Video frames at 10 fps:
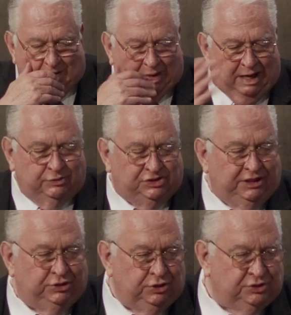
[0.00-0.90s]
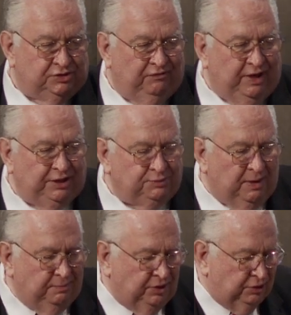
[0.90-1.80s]
When I was 8 years of age,
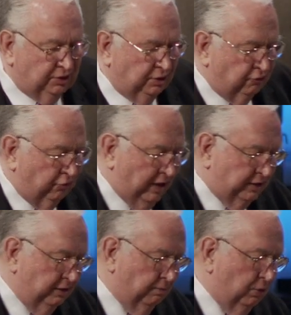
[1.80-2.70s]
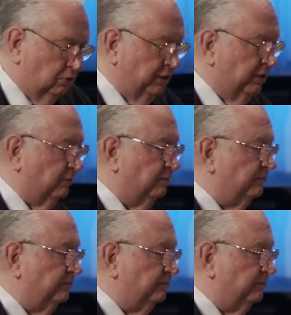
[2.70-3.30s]
my mother contracted polio.